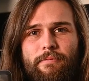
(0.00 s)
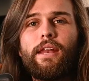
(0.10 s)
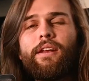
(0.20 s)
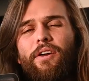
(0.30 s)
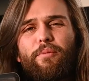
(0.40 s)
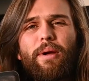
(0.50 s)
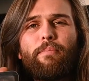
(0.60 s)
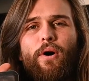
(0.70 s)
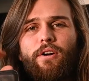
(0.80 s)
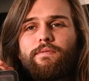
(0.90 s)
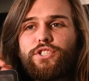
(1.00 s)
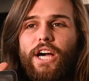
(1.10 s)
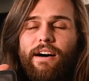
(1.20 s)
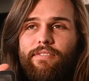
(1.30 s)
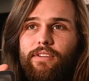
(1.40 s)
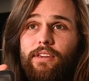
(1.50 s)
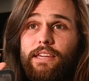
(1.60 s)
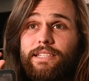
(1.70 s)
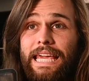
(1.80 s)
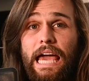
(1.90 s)
And another big part of Java
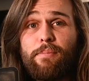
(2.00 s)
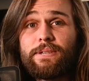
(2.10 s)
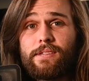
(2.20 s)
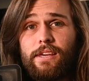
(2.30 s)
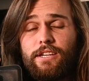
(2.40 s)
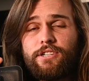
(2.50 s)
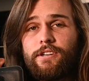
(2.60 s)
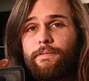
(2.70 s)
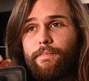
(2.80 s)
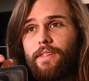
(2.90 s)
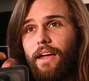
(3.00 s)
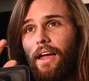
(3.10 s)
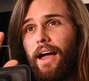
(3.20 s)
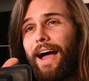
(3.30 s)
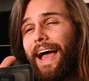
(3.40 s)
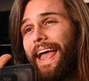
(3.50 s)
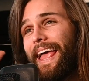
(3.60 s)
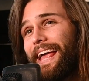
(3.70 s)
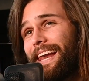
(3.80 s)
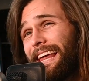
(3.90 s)
is encapsulation.
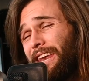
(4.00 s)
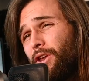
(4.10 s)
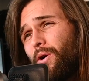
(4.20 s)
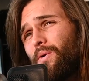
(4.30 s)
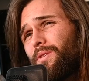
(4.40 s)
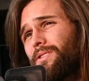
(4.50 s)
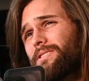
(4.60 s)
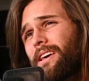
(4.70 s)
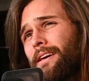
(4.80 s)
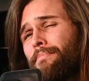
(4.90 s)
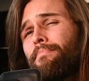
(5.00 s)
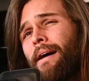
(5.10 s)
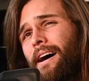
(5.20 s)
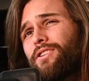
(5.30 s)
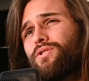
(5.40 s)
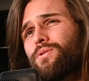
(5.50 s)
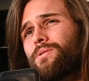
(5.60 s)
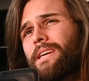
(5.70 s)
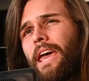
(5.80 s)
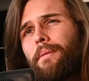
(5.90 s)
And I know there's like
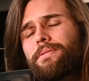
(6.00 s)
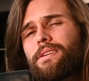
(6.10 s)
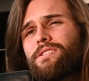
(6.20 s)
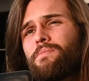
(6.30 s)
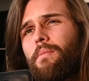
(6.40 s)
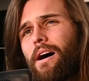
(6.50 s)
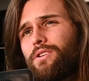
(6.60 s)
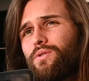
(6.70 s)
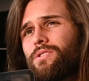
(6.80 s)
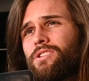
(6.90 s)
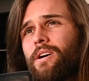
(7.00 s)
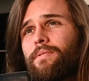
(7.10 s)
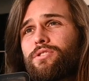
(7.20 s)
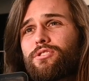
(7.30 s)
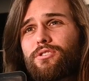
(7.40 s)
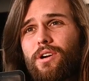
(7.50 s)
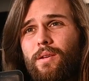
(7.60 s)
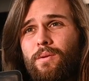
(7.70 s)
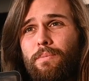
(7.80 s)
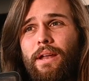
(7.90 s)
modules, encapsulation modules in
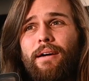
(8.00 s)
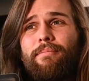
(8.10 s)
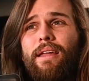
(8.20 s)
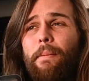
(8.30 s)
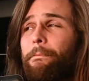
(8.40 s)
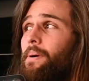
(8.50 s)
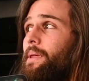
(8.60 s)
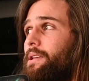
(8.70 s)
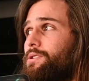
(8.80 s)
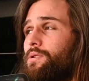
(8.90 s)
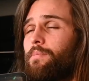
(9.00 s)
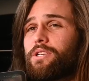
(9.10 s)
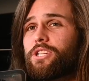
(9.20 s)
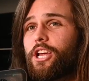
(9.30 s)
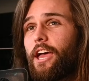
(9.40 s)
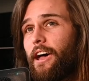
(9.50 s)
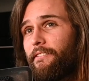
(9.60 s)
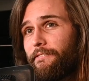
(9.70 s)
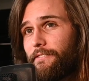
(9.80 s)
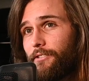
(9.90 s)
JavaScript, but I'm not putting too much
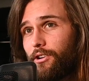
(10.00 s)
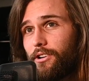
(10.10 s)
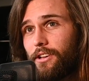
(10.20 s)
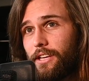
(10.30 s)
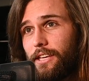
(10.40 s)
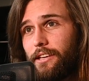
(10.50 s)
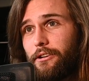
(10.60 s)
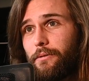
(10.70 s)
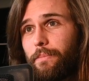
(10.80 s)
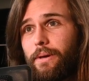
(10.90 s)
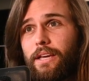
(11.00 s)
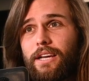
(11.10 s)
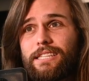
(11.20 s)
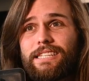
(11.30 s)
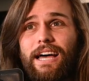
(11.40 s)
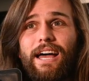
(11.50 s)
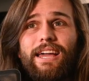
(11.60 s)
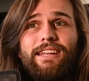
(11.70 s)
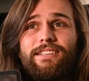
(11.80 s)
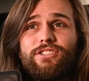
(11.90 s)
effort here because
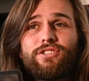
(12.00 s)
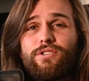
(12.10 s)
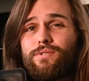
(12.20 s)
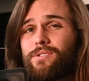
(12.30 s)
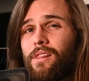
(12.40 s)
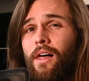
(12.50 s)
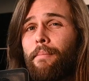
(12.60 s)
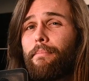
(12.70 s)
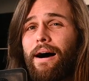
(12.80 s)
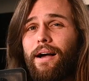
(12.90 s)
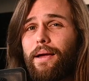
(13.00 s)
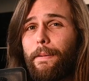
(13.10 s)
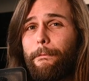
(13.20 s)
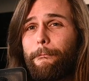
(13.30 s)
I just use Lombok.